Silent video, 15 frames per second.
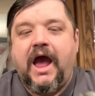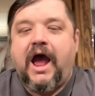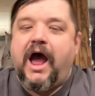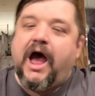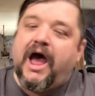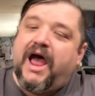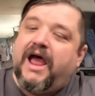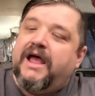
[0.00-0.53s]

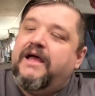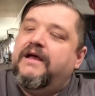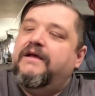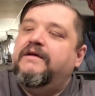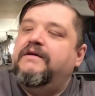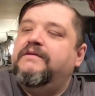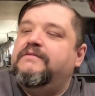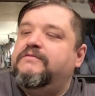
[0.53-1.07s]
The
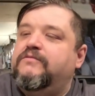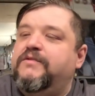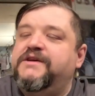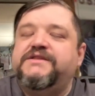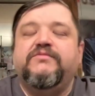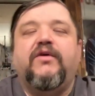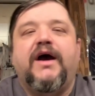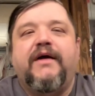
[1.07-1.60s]

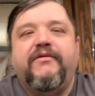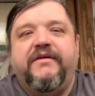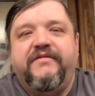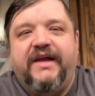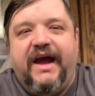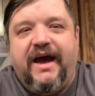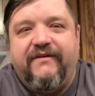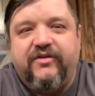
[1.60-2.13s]
reason why I would
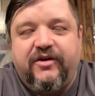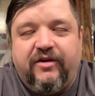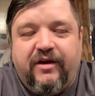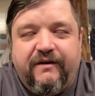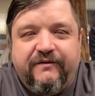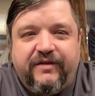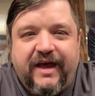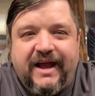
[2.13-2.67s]
even have a
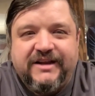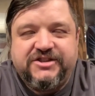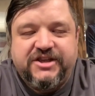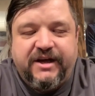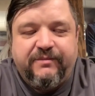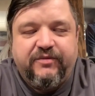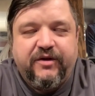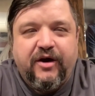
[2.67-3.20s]
glove that
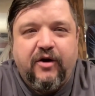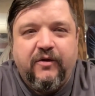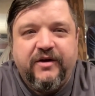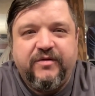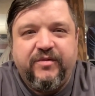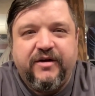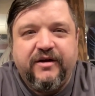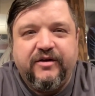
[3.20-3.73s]
cheap, though,
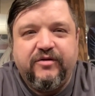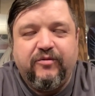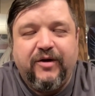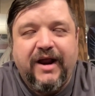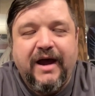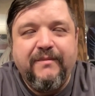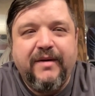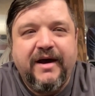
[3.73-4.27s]
is because
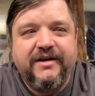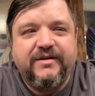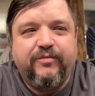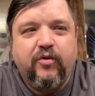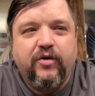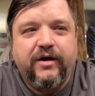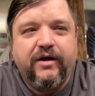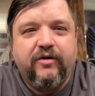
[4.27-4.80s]
when I buy
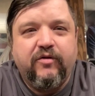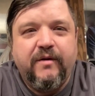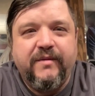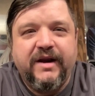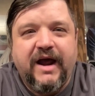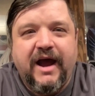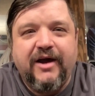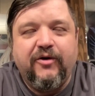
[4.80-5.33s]
sporting
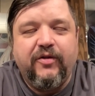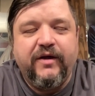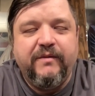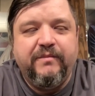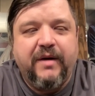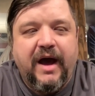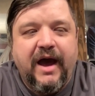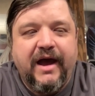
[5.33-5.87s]
equipment, I only
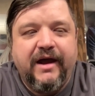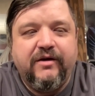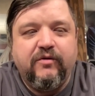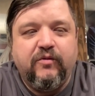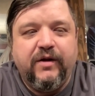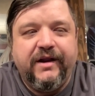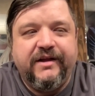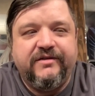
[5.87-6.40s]
buy it
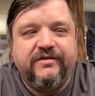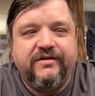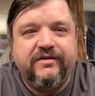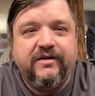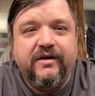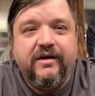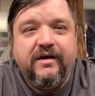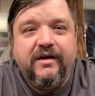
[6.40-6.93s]
when
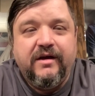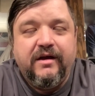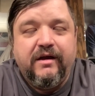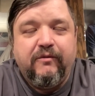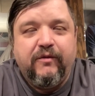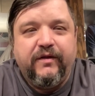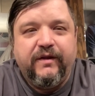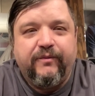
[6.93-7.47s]

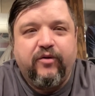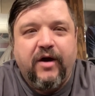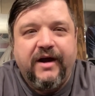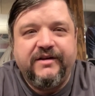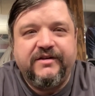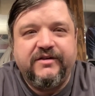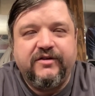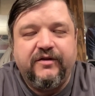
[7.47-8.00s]
the
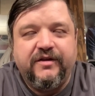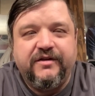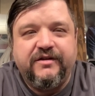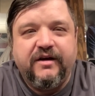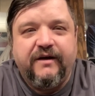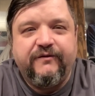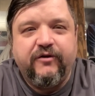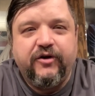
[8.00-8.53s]
prices on the
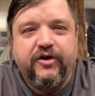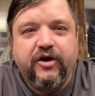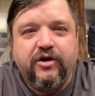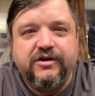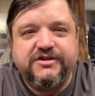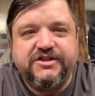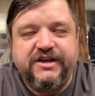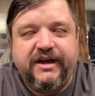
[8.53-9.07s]
stuff are
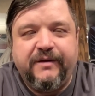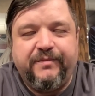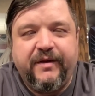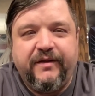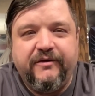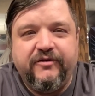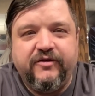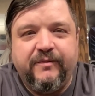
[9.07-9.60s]
dirt cheap
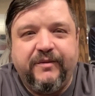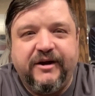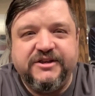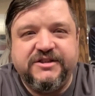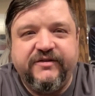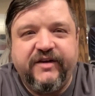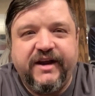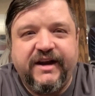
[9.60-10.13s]
and there's a
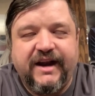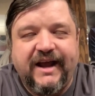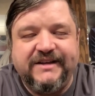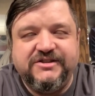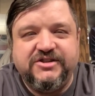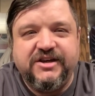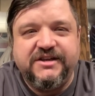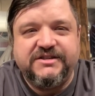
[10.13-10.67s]
bunch of it, and I
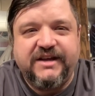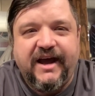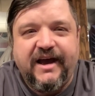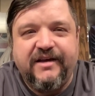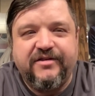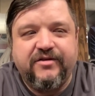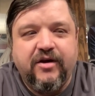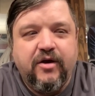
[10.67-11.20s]
just
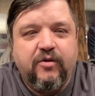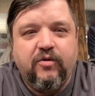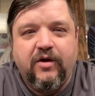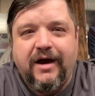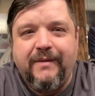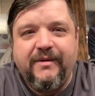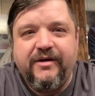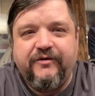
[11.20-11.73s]
ask, well,
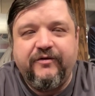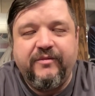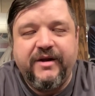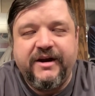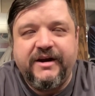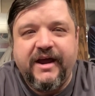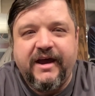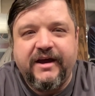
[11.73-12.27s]
how much for me
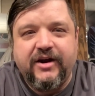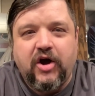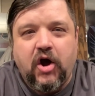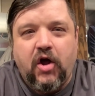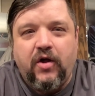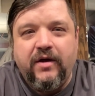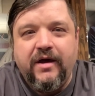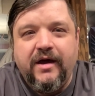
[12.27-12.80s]
to take it
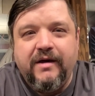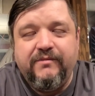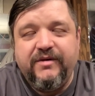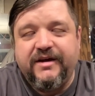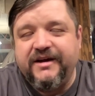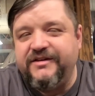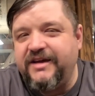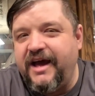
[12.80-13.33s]
all?
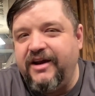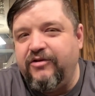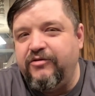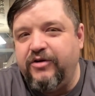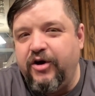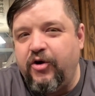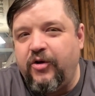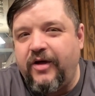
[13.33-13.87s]
Because I
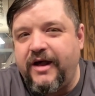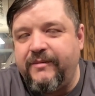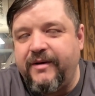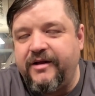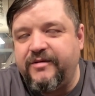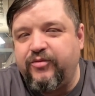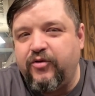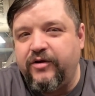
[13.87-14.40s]
don't know a lot
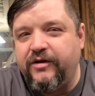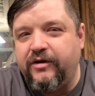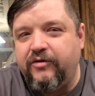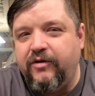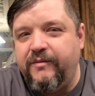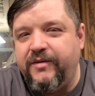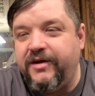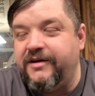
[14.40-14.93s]
about sporting
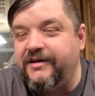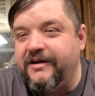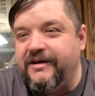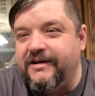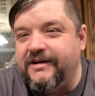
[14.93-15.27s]
equipment.